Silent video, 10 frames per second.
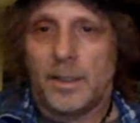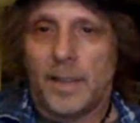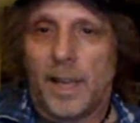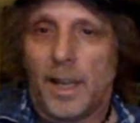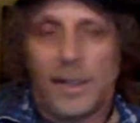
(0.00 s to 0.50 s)

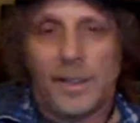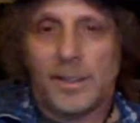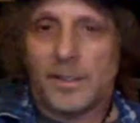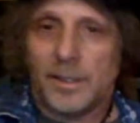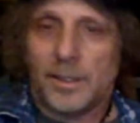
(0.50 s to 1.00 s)
yeah,
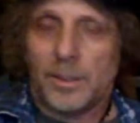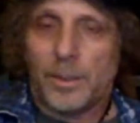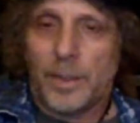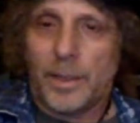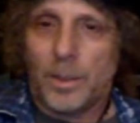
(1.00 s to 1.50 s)
it's
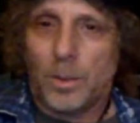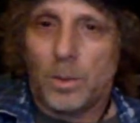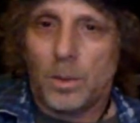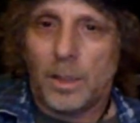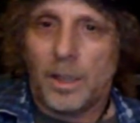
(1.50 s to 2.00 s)
really
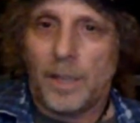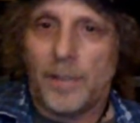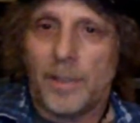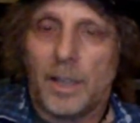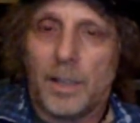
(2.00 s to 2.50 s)
cool.
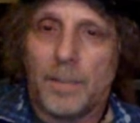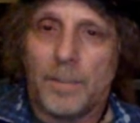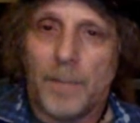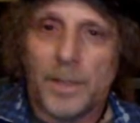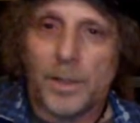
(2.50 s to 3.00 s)
Every
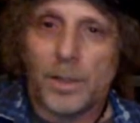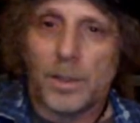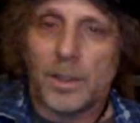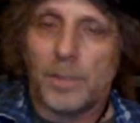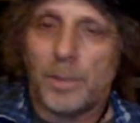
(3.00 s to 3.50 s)
time I turn
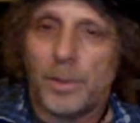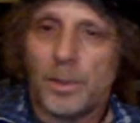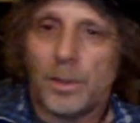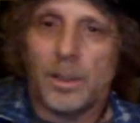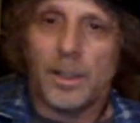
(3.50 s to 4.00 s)
on the
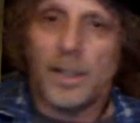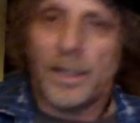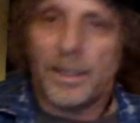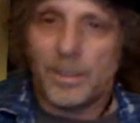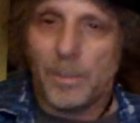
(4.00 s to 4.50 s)
computer and I
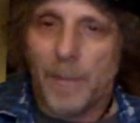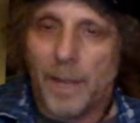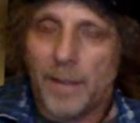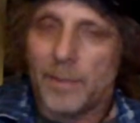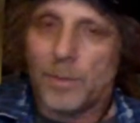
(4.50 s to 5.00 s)
hear the
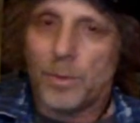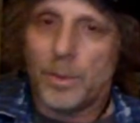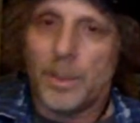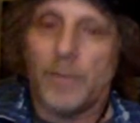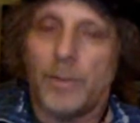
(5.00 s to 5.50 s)
band, I'm
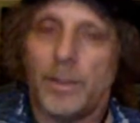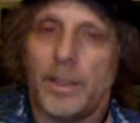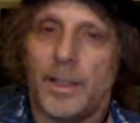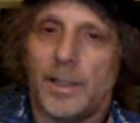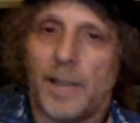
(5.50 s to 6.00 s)
really,
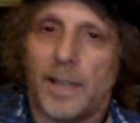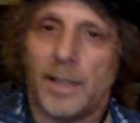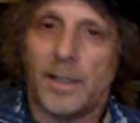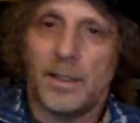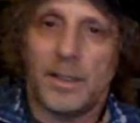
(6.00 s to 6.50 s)
really
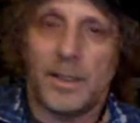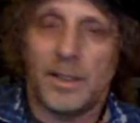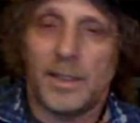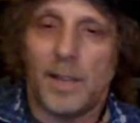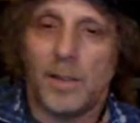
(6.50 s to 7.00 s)
excited. It
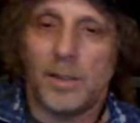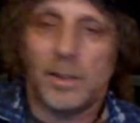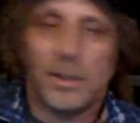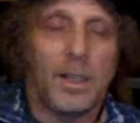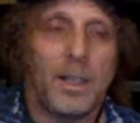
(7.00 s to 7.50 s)

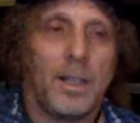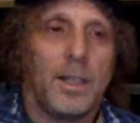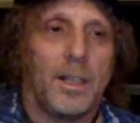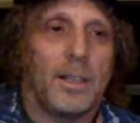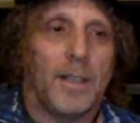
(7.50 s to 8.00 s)
sounds
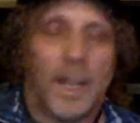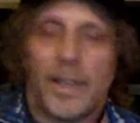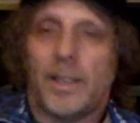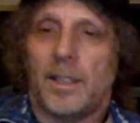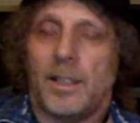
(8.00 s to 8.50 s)
like